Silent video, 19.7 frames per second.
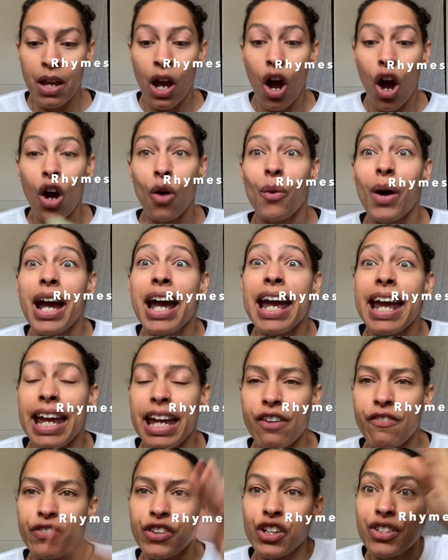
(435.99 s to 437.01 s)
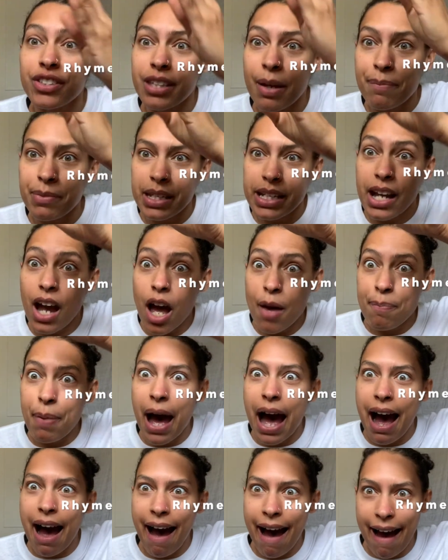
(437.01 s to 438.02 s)
Oh, if there's something up
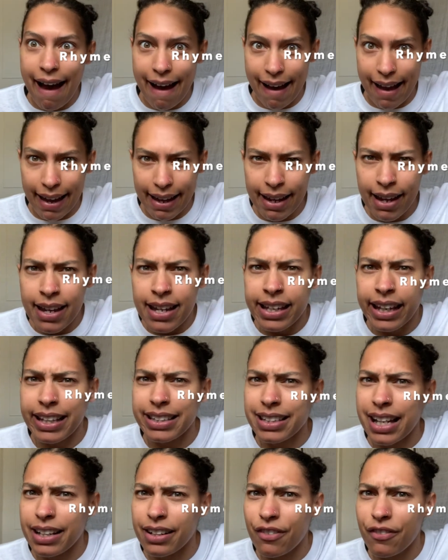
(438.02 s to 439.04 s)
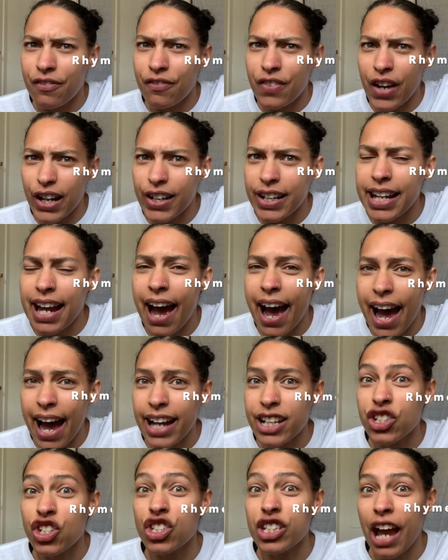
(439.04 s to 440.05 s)
high, it's on a very high
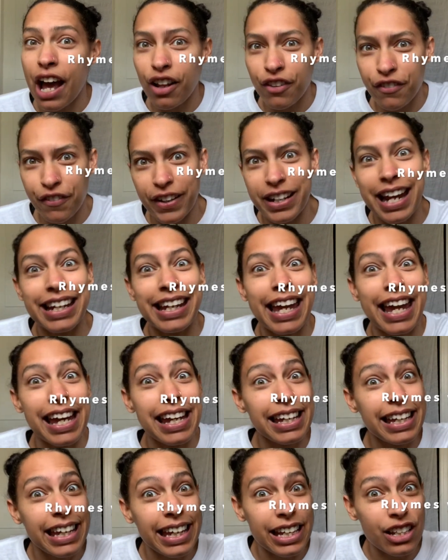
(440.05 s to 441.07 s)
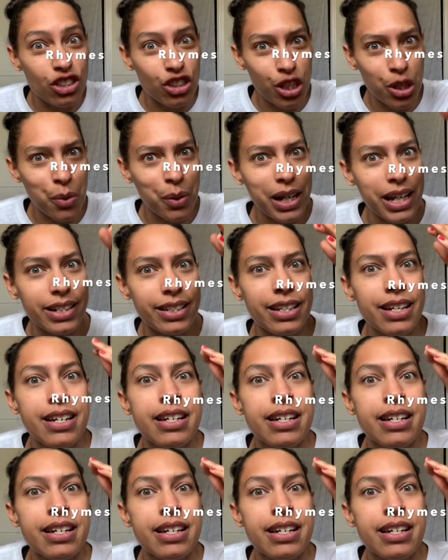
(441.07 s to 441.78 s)
shelf and I can't get to it,